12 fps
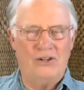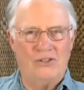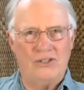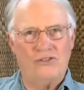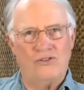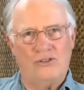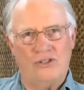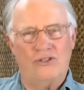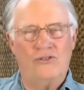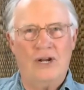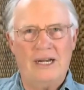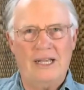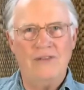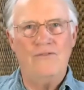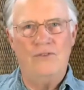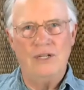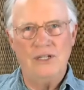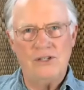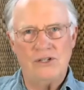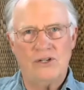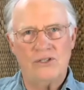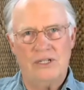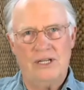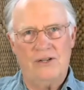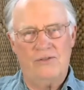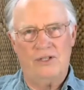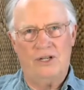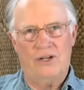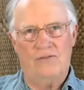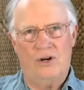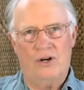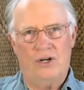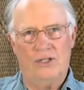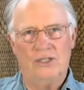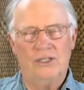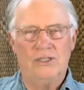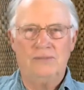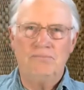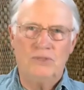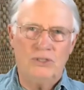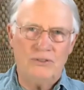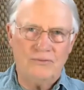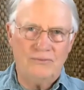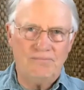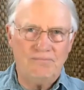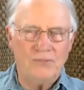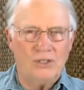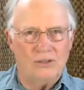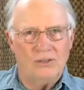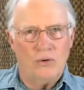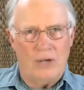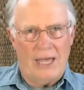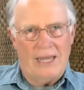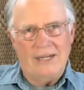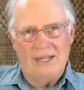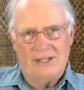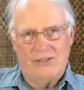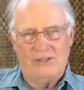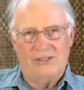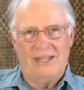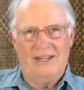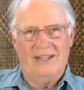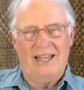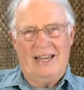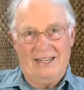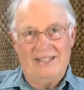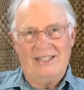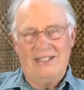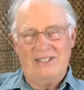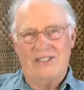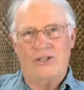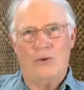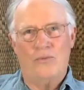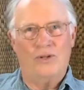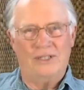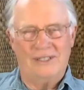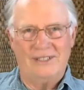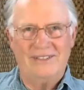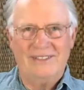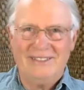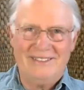just to try to convince ourselves of our sort of okayness, at least, hopefully,